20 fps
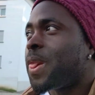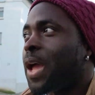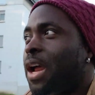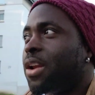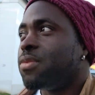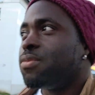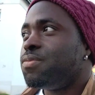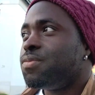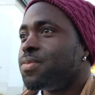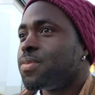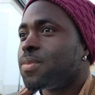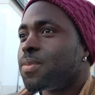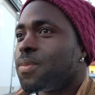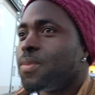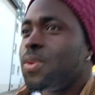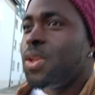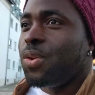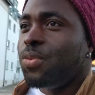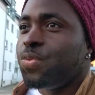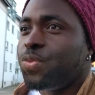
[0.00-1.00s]
And
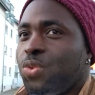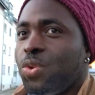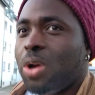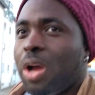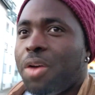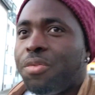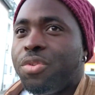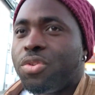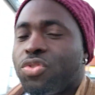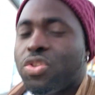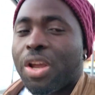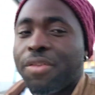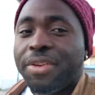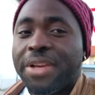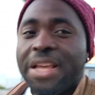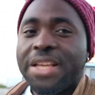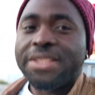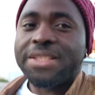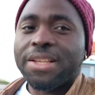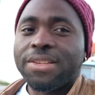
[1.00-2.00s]
if you have your
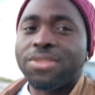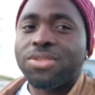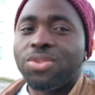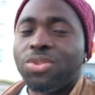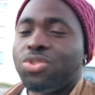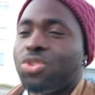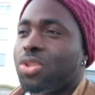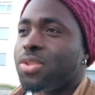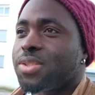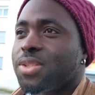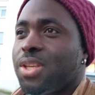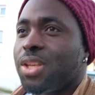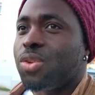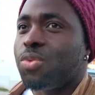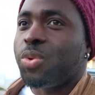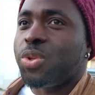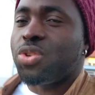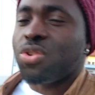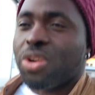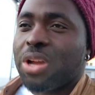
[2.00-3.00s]
driving license, you just
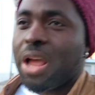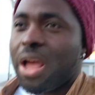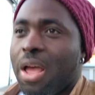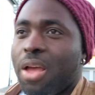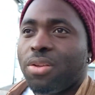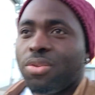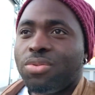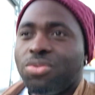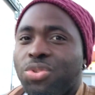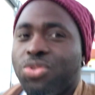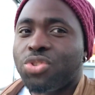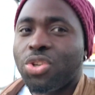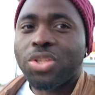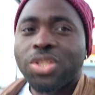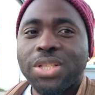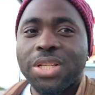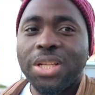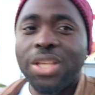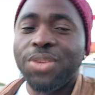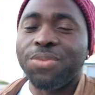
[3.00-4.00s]
kick with your car. You
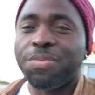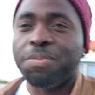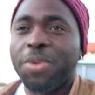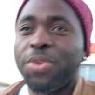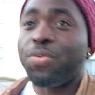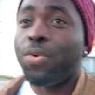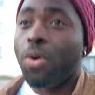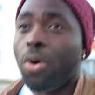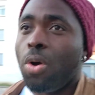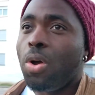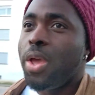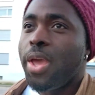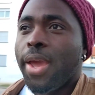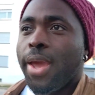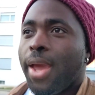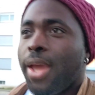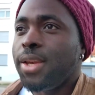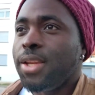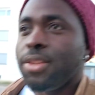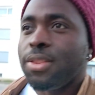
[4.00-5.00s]
just leave before
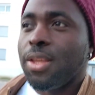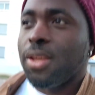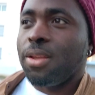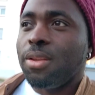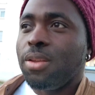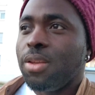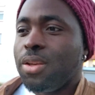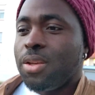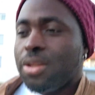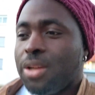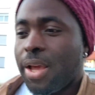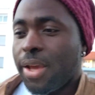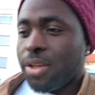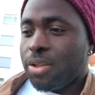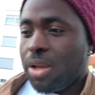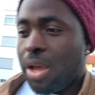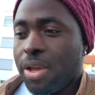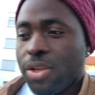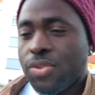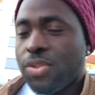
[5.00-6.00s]
anything.
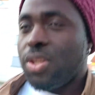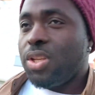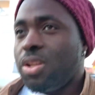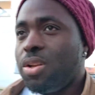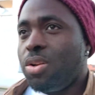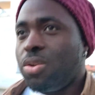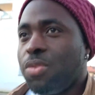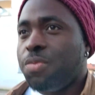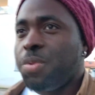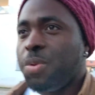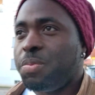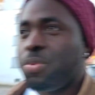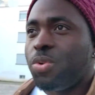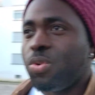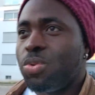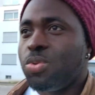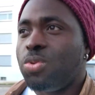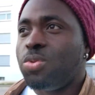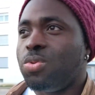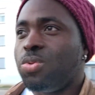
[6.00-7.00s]
Like I see a lot of
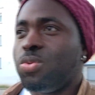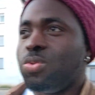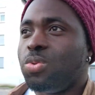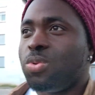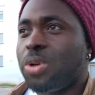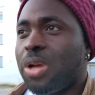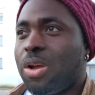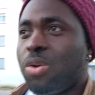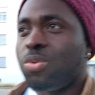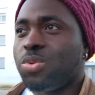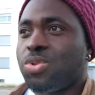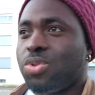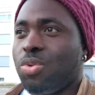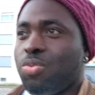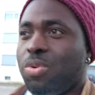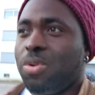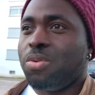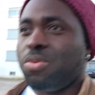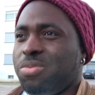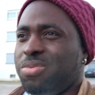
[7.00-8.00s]
people who
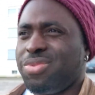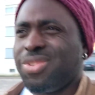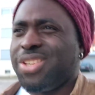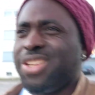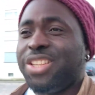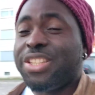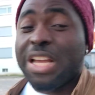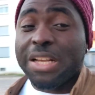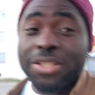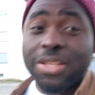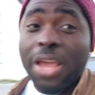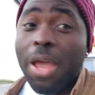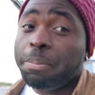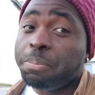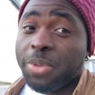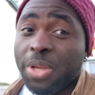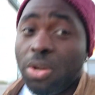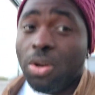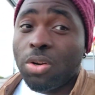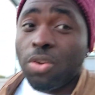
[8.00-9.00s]
also, it has
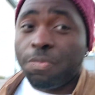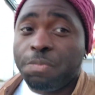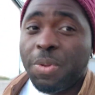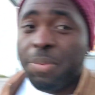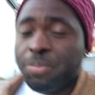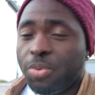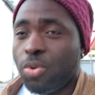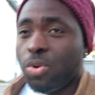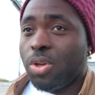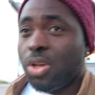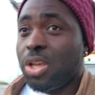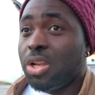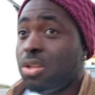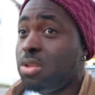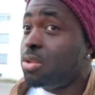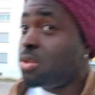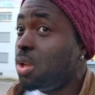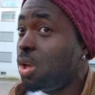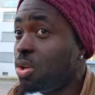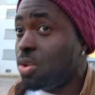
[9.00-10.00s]
helped a lot of people, a
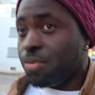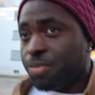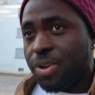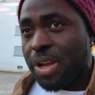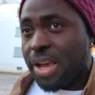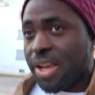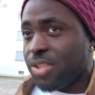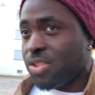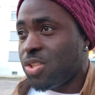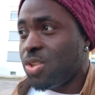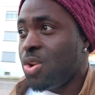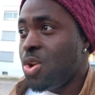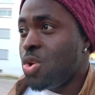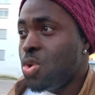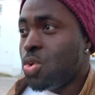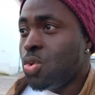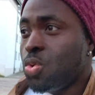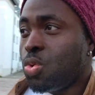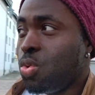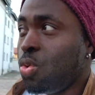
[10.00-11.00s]
lot of guys
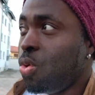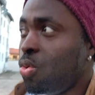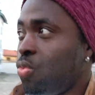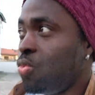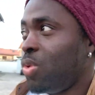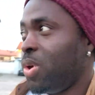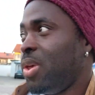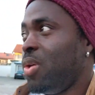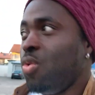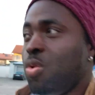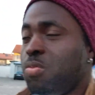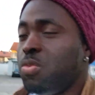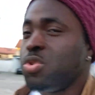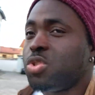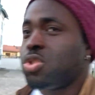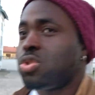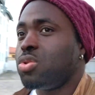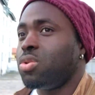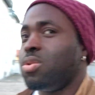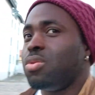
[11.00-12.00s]
who were
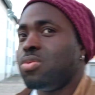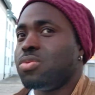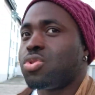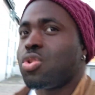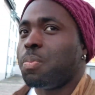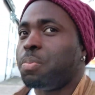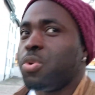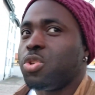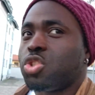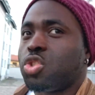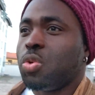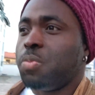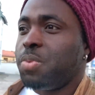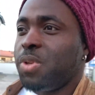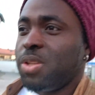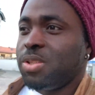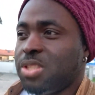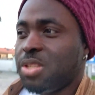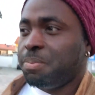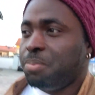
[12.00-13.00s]
almost supposed to
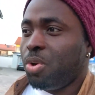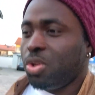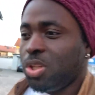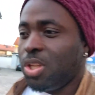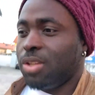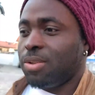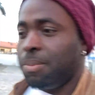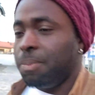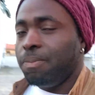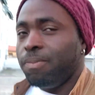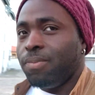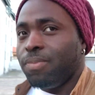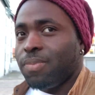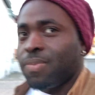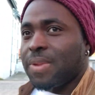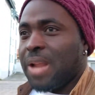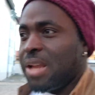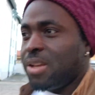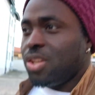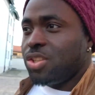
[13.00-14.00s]
be deported,
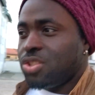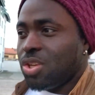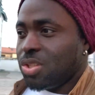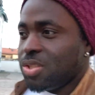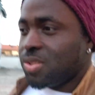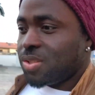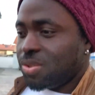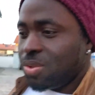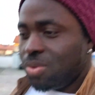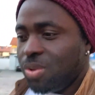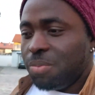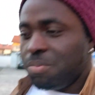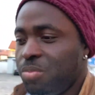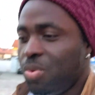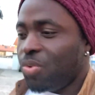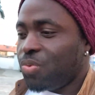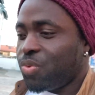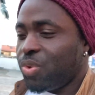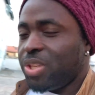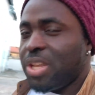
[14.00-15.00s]
and they just
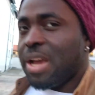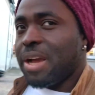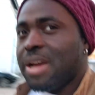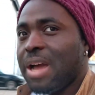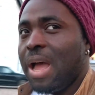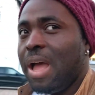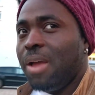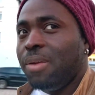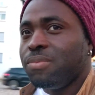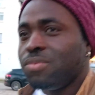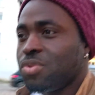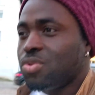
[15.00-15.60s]
move with their car